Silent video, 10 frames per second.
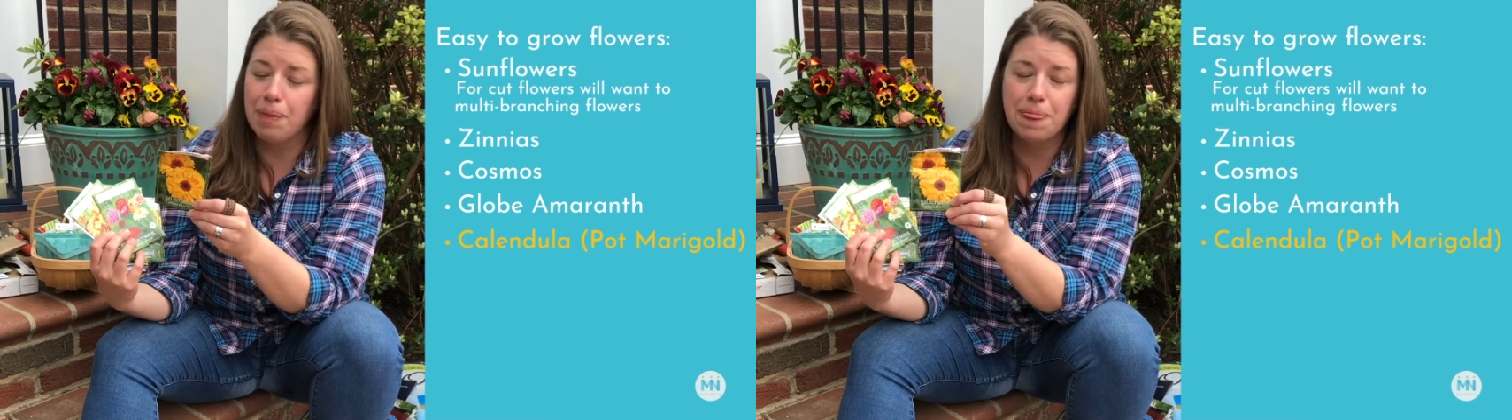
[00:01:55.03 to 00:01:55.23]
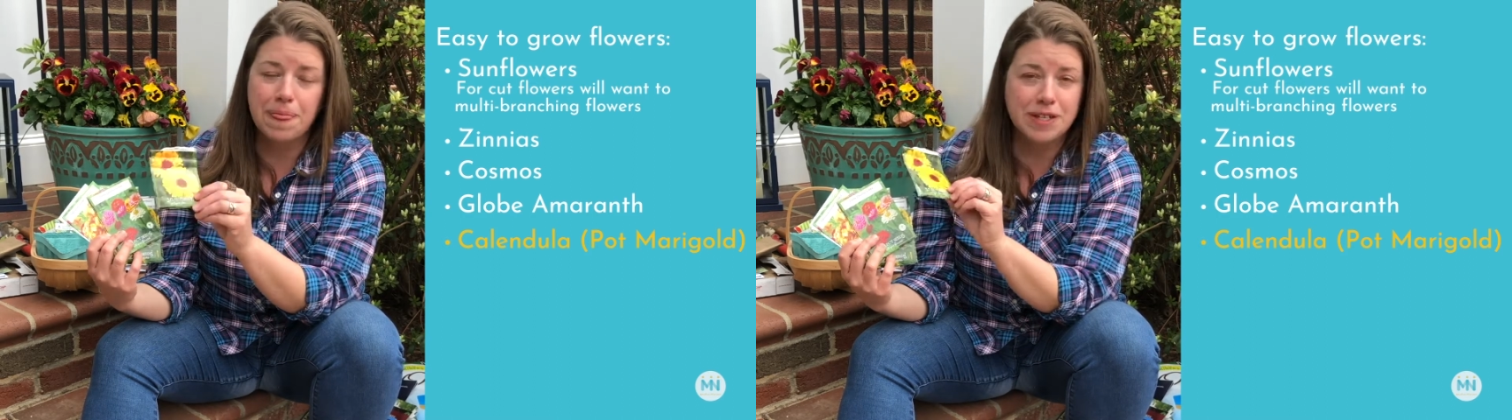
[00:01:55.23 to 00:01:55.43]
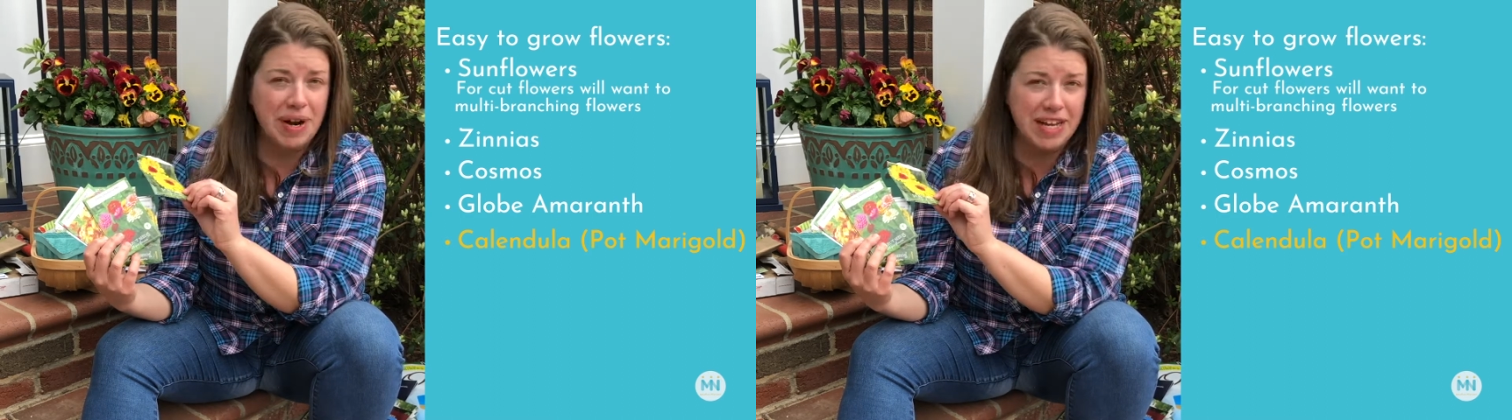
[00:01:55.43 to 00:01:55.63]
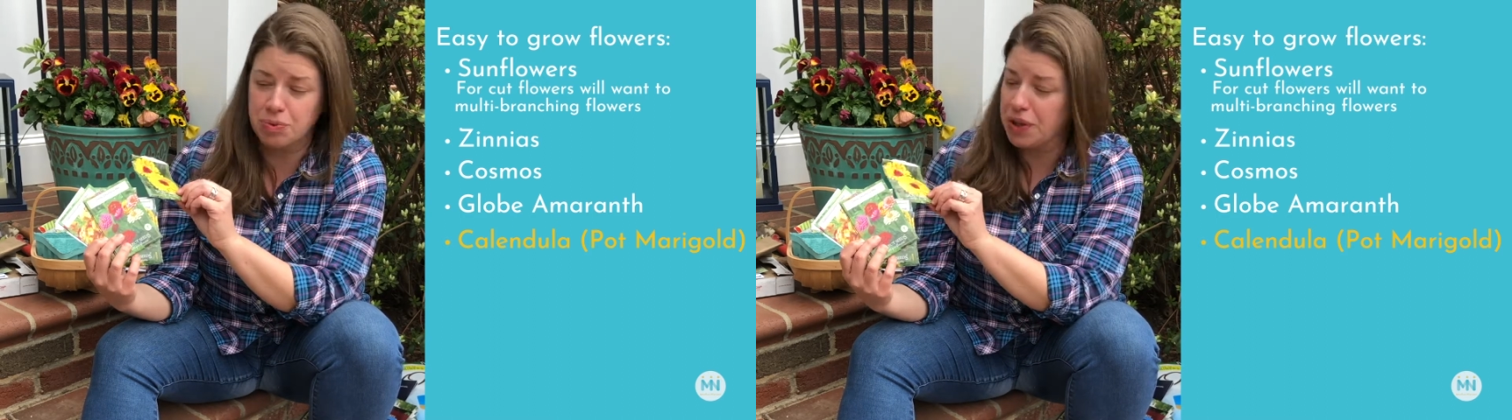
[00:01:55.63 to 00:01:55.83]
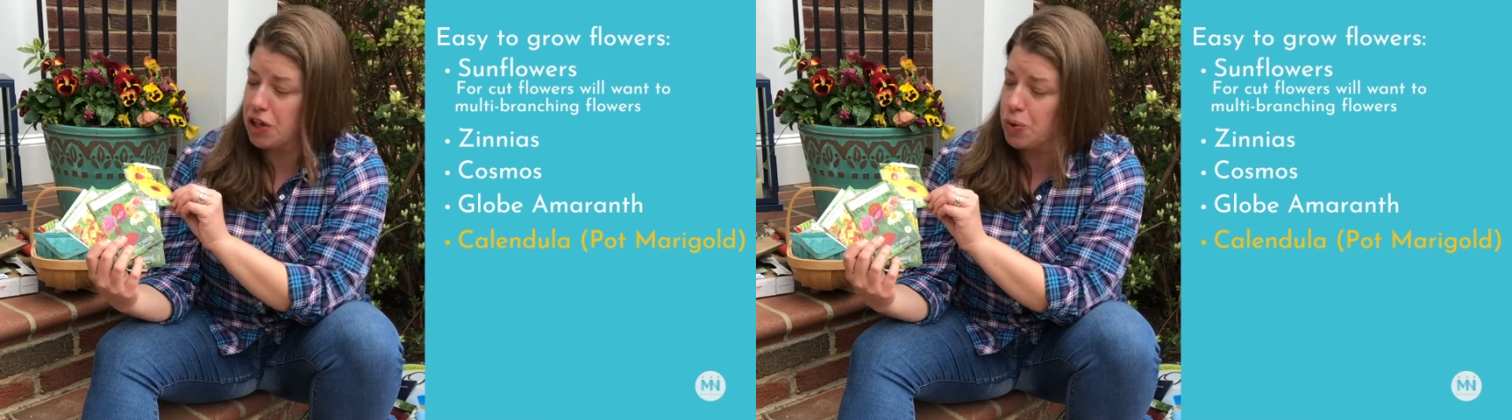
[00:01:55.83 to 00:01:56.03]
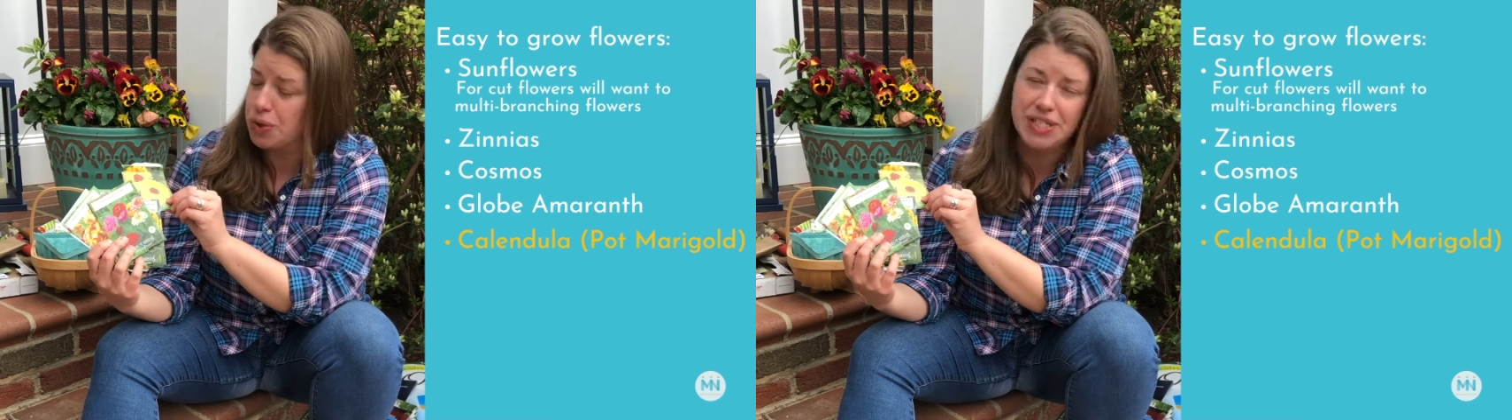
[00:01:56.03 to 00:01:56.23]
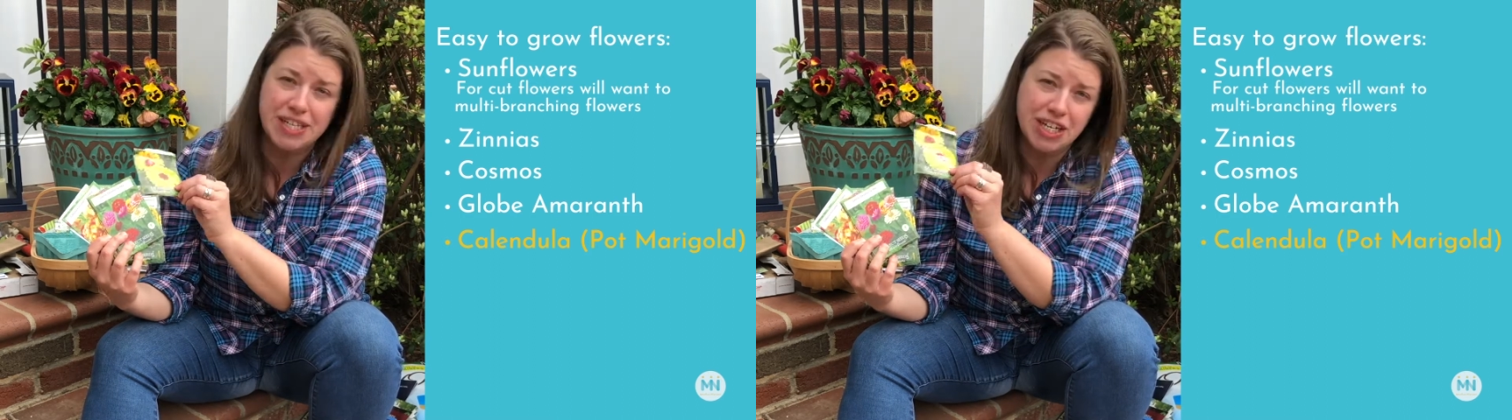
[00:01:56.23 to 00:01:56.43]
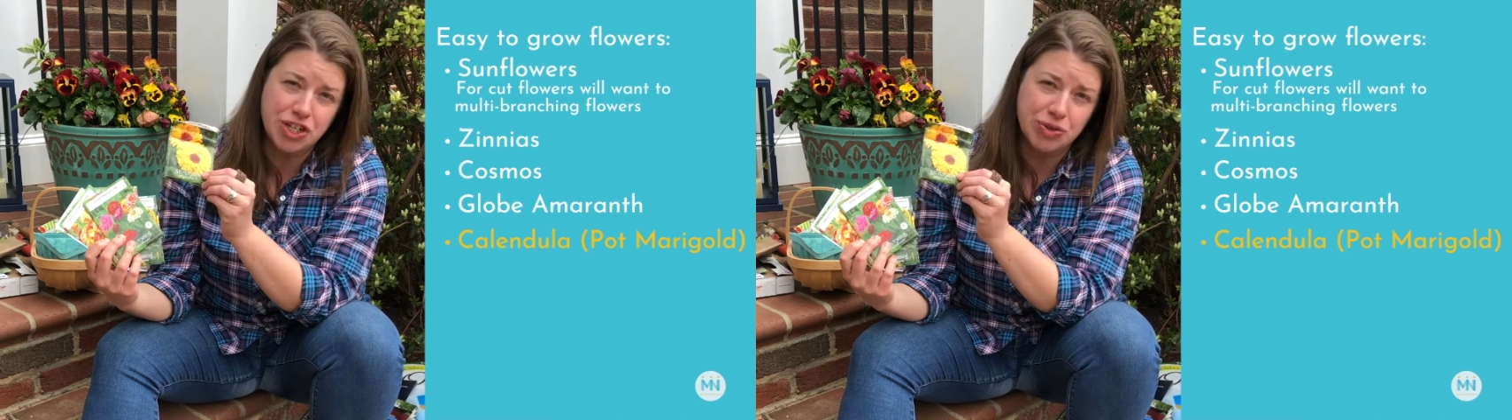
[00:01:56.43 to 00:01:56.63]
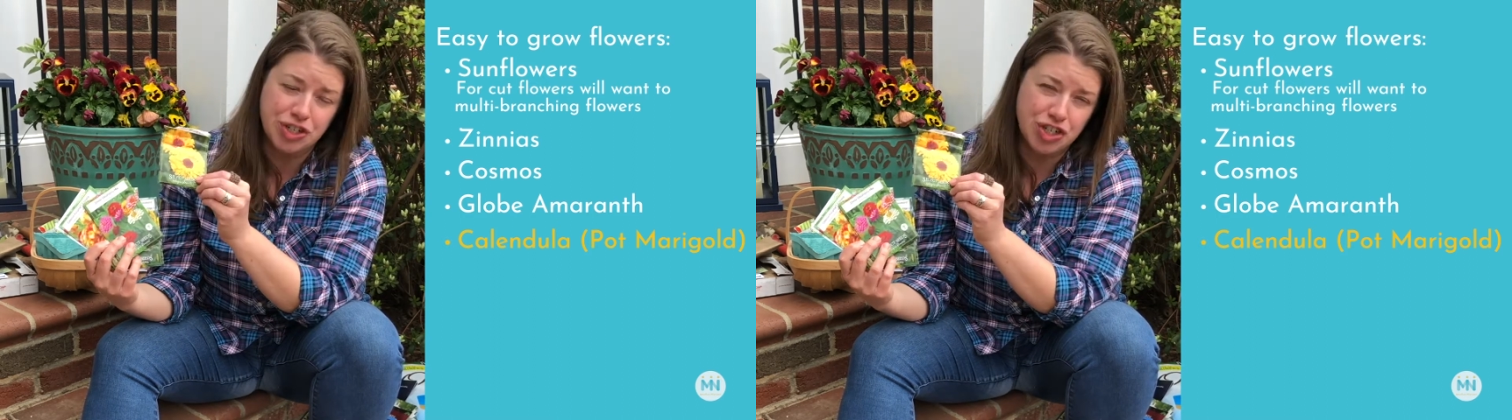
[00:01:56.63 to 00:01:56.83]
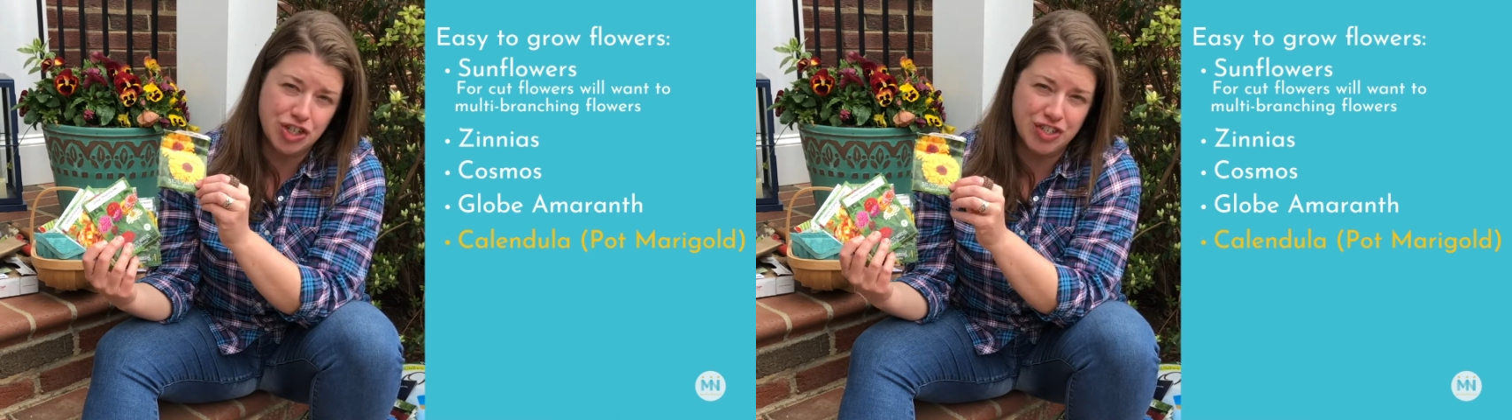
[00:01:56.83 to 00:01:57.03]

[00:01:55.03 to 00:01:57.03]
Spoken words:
This one has a really cool seed to it too.